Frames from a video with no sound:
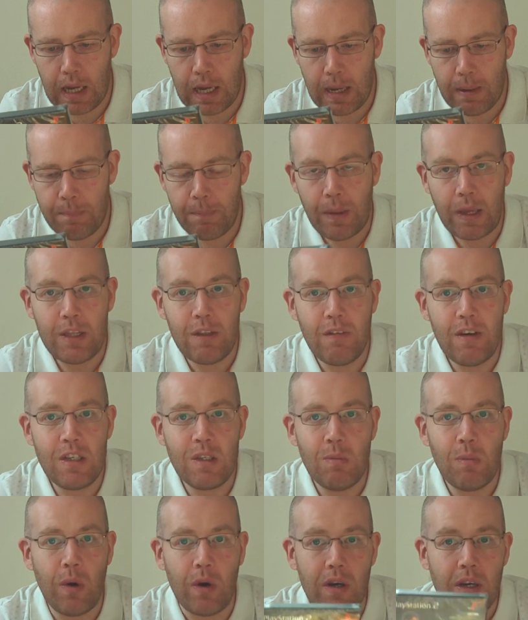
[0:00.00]
And the
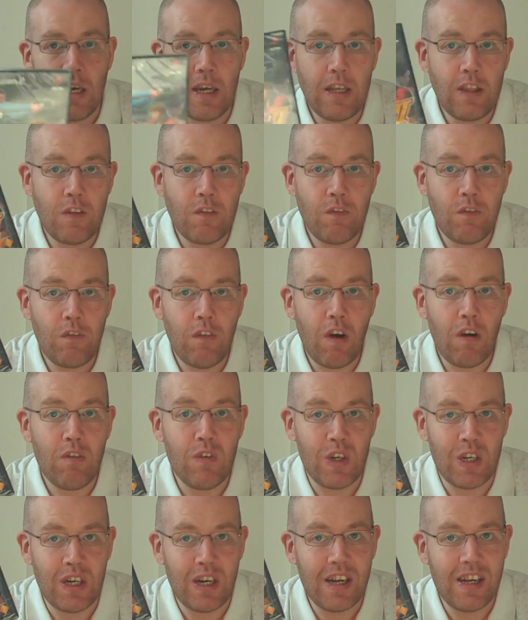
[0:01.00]
reason why, it's
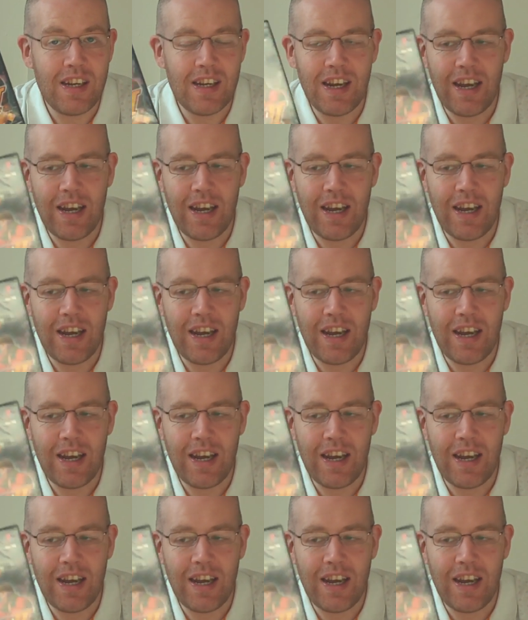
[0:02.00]
foreign.